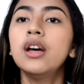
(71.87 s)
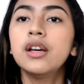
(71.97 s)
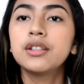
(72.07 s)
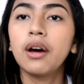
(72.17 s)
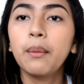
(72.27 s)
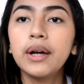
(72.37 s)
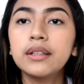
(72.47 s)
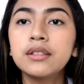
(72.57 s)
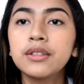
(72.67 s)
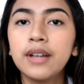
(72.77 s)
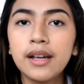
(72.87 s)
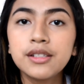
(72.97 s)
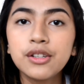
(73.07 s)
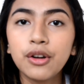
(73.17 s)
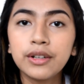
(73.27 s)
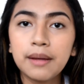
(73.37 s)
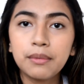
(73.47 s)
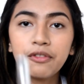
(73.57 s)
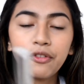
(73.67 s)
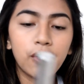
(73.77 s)
So I wanted you guys to know that
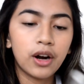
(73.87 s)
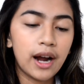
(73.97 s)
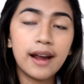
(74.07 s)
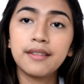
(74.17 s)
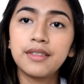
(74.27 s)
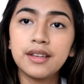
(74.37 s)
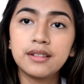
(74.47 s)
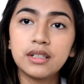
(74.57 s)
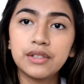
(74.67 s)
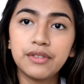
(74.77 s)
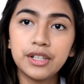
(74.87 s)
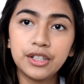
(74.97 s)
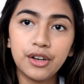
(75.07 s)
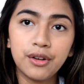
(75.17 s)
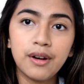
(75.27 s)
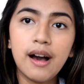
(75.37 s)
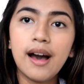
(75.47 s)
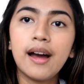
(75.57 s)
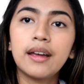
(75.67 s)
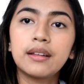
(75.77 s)
before I did this video,
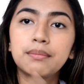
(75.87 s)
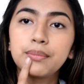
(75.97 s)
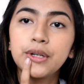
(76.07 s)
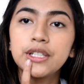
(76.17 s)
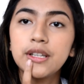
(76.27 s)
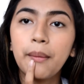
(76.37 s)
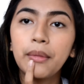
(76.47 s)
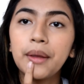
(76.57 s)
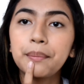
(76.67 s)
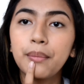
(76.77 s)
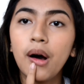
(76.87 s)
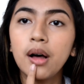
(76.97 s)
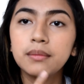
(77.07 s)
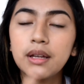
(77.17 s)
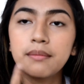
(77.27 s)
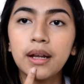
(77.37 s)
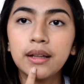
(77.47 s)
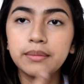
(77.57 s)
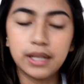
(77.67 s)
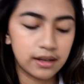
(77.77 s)
I put some lip balm in my
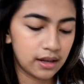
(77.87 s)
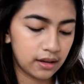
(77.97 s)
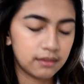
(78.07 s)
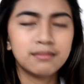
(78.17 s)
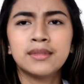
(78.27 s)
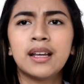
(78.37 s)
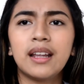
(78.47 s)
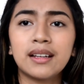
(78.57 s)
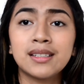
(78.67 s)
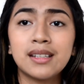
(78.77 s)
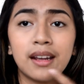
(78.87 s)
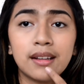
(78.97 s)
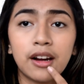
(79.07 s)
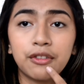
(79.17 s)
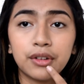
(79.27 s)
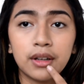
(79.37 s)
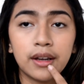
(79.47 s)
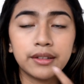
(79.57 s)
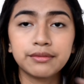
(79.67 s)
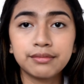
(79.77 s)
lips and I like stay there for
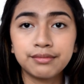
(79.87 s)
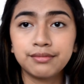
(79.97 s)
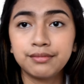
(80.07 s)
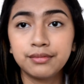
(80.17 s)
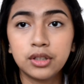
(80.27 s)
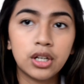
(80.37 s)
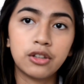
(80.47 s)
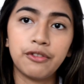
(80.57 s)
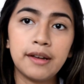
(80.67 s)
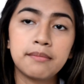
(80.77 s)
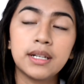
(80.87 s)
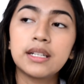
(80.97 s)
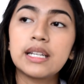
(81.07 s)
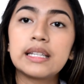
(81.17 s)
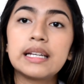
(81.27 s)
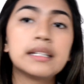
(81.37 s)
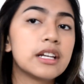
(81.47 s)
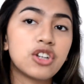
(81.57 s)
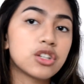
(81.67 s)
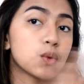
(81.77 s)
like 3 to 5 minutes and then I
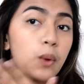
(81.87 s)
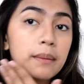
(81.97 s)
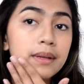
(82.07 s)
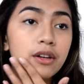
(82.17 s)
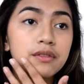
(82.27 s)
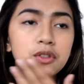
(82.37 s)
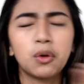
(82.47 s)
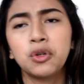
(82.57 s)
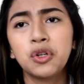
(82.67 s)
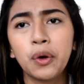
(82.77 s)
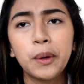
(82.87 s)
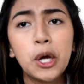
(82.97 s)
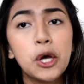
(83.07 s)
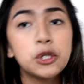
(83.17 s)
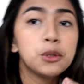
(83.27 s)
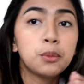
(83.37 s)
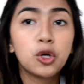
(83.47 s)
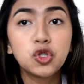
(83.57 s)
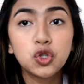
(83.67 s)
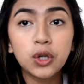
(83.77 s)
just wipe it off. So you know, to
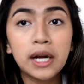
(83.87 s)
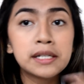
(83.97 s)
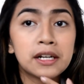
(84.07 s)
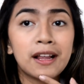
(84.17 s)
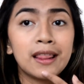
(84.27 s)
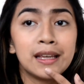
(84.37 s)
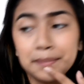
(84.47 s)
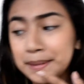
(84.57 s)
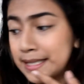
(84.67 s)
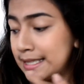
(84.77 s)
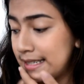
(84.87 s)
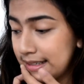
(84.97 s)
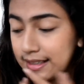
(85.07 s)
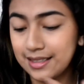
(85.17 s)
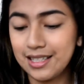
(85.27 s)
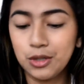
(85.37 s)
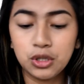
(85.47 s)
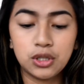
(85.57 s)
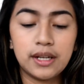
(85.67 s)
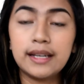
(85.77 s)
moisturize our lips because this
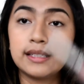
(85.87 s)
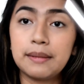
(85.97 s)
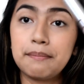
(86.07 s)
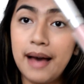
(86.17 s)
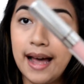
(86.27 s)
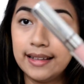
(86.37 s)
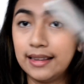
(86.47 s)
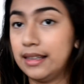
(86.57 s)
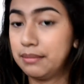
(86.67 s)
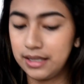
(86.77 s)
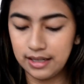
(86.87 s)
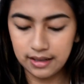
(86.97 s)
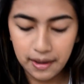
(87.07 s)
is a matte lipstick.